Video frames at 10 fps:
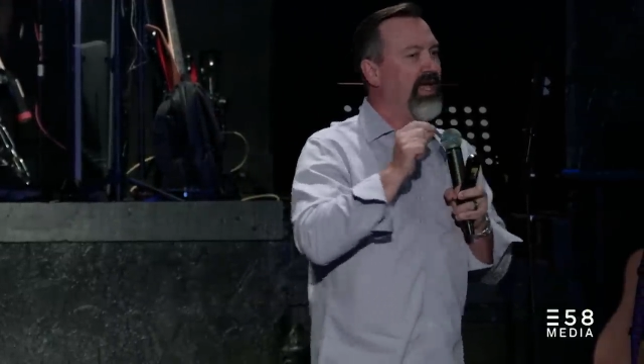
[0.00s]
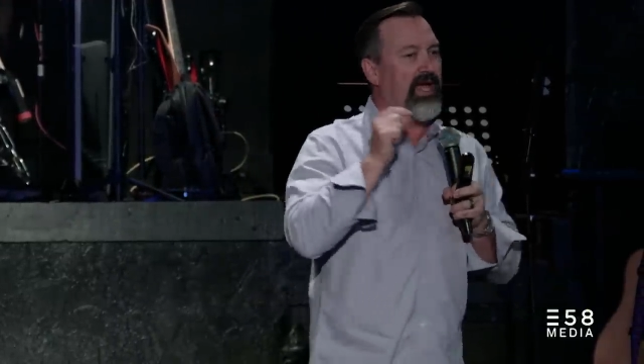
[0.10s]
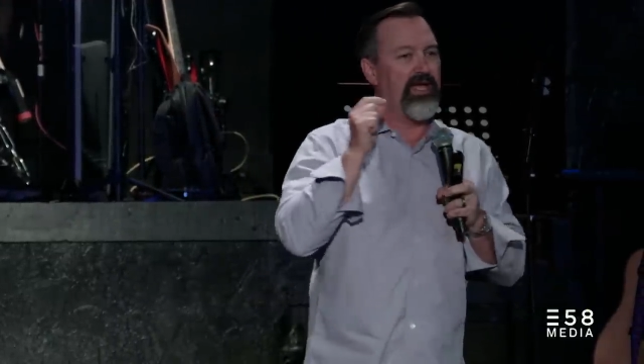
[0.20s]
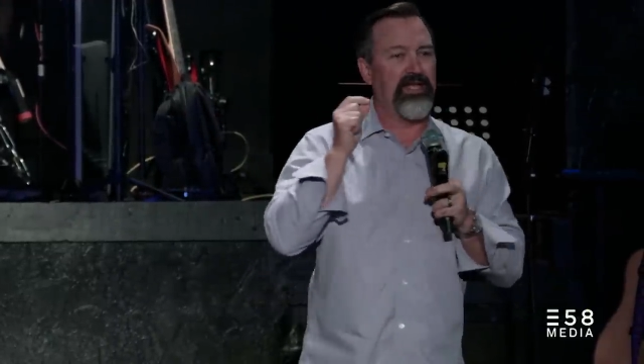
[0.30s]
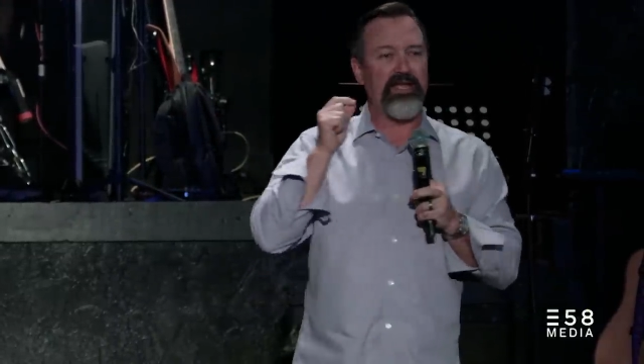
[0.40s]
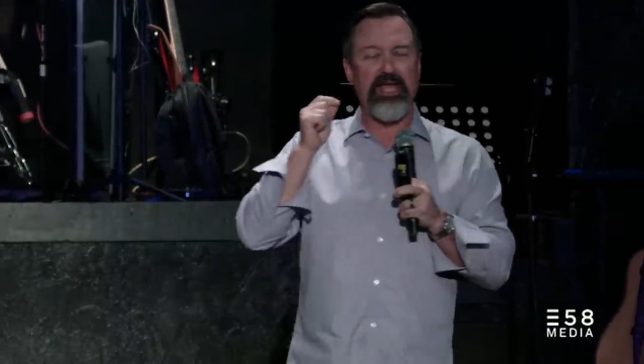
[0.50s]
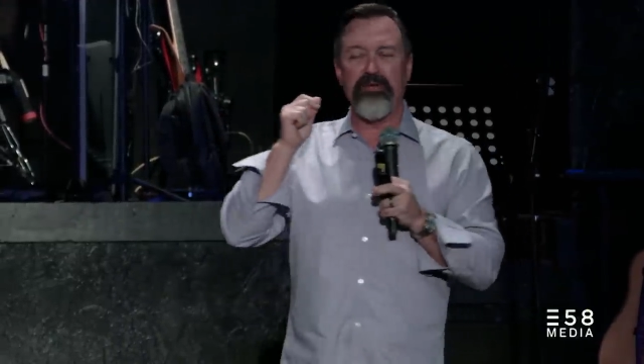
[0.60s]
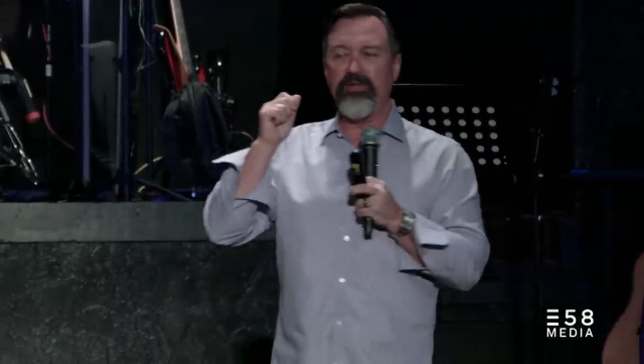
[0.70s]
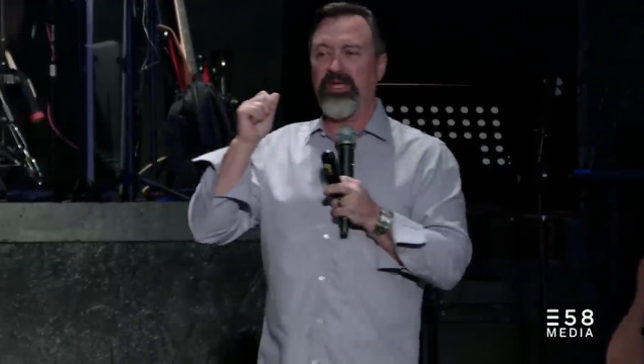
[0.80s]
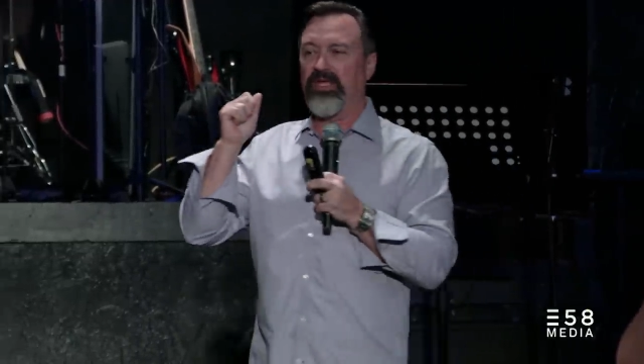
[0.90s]
and
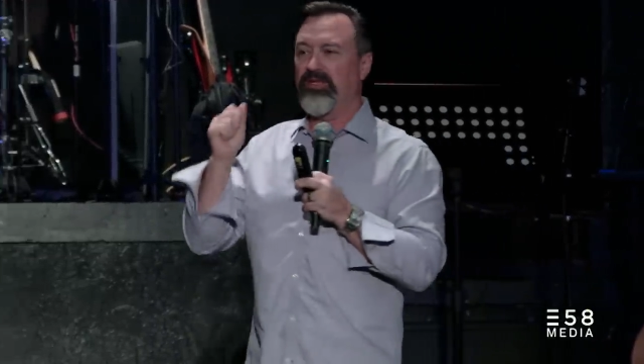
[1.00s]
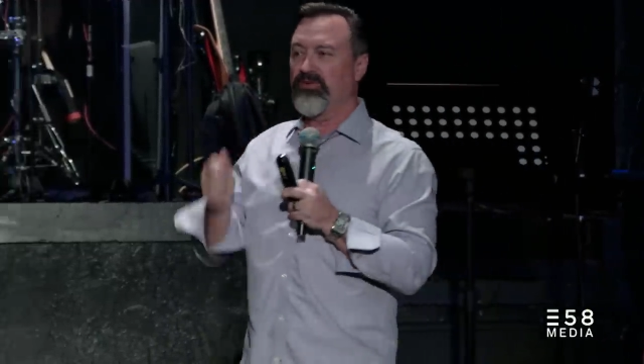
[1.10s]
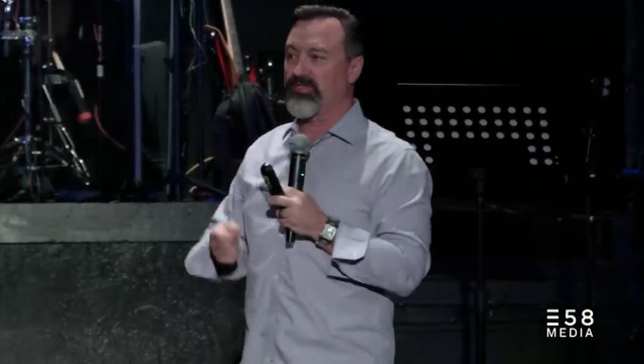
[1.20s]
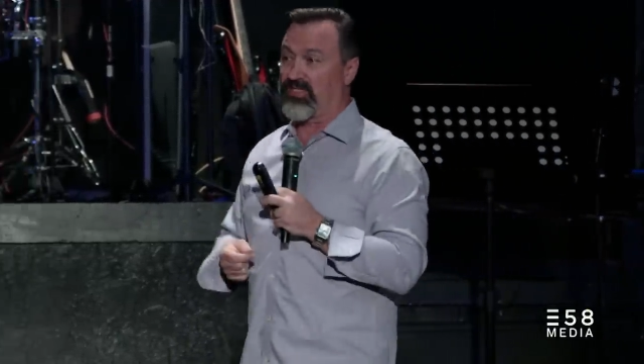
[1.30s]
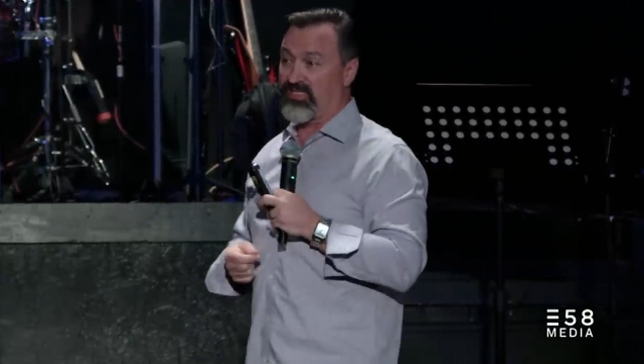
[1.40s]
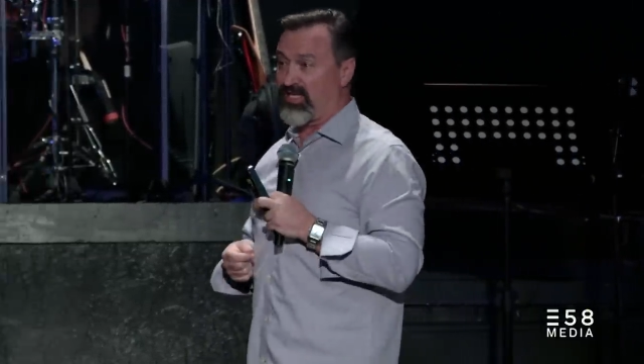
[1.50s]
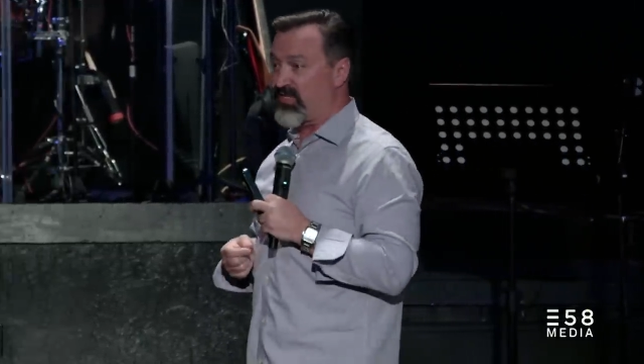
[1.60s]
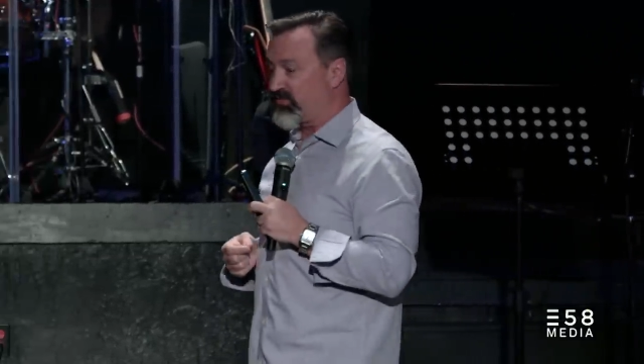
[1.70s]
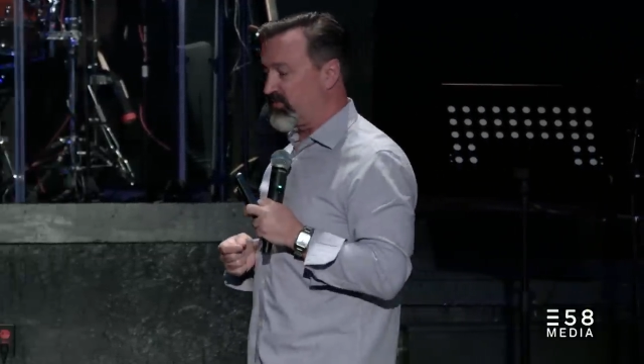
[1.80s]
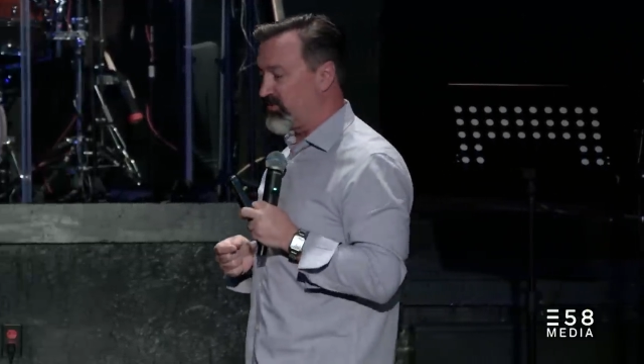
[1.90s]
and making you
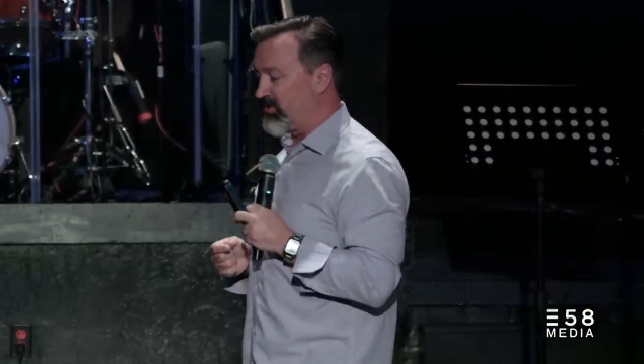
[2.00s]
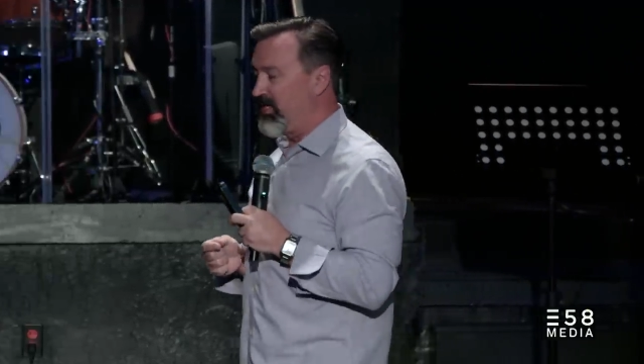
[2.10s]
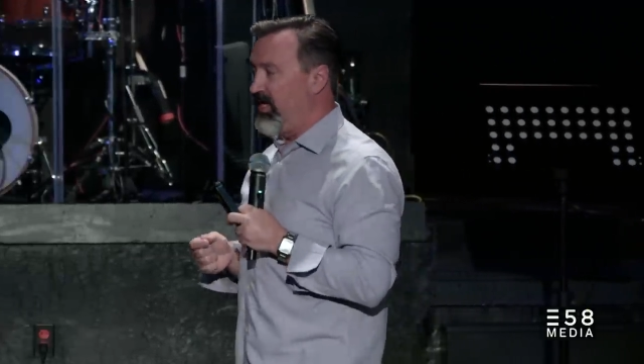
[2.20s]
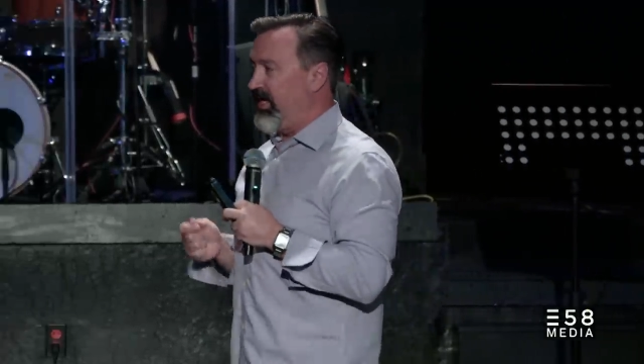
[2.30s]
successful